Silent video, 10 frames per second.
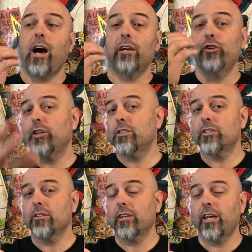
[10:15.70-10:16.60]
You can
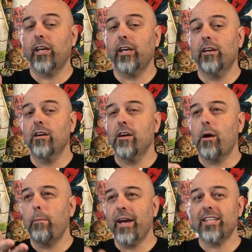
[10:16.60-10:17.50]
still hear
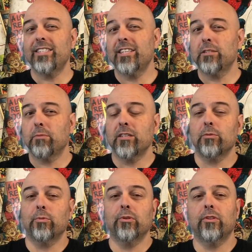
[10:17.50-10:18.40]
about 6
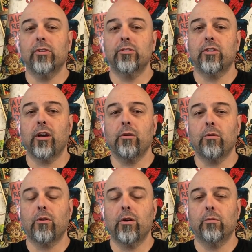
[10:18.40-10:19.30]
months worth of the
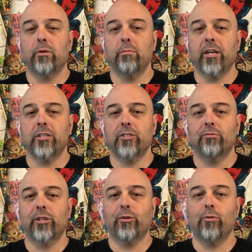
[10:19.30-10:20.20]
show. We managed to
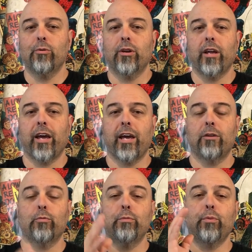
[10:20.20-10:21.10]
record
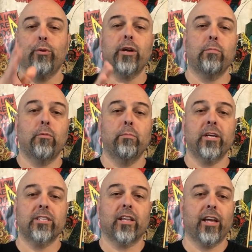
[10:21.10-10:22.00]
and we put it up on
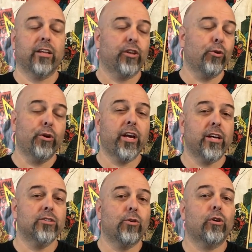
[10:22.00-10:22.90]
Mixcloud. The audio
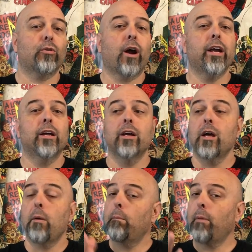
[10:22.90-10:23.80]
is not great,
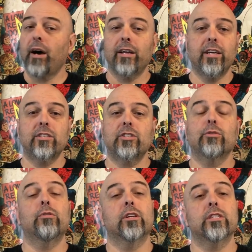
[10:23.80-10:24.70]
but it's
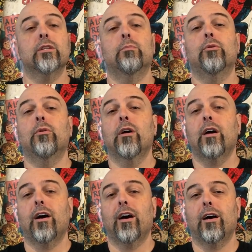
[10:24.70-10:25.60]
still listenable.
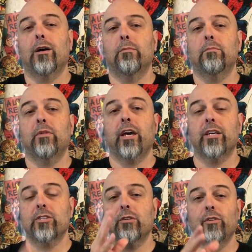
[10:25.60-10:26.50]

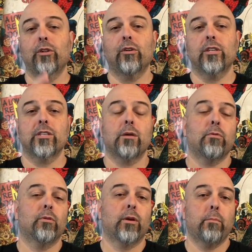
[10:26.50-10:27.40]
So if you look us up
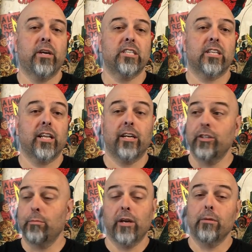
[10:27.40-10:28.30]
on Mixcloud,
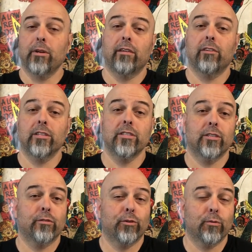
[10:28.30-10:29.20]
you'll be able to have a listen
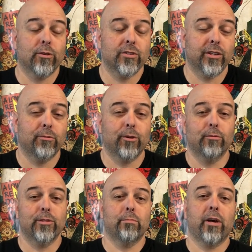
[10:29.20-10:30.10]
to it if you want to see what it
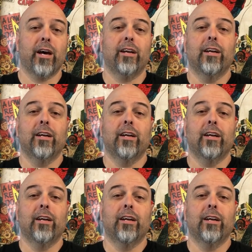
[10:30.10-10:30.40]
was about.